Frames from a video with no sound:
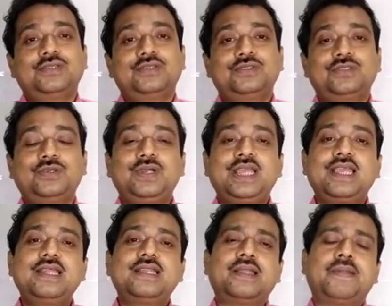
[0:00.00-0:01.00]
So
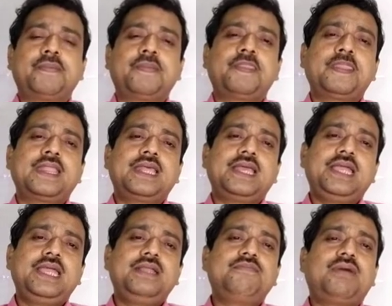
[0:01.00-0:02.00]
again,
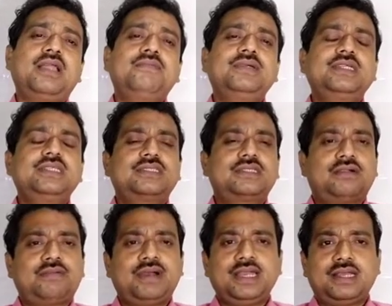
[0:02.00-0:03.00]
in Valmiki's
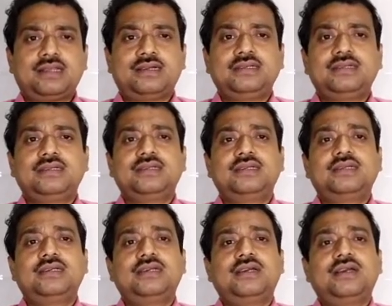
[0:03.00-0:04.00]
Ramayana
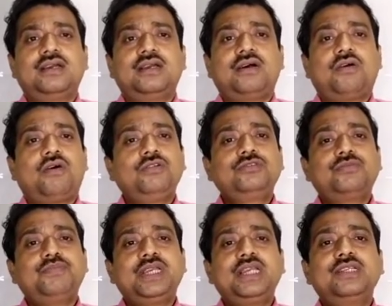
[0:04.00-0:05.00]

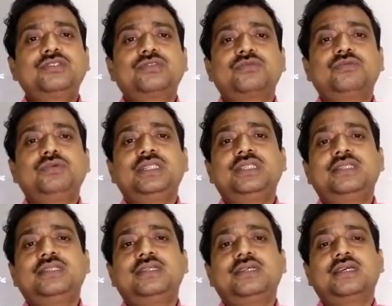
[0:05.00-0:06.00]
also begins with
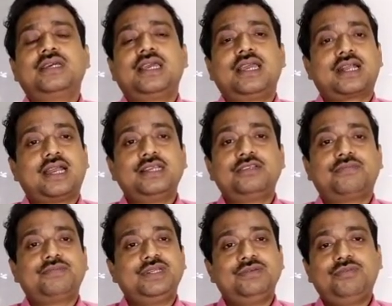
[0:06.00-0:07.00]
a kind
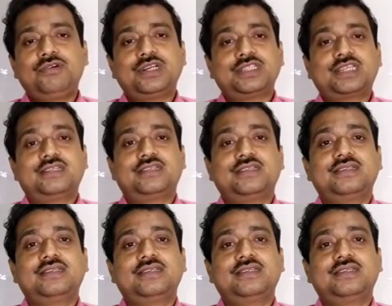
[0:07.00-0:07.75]
of invocation,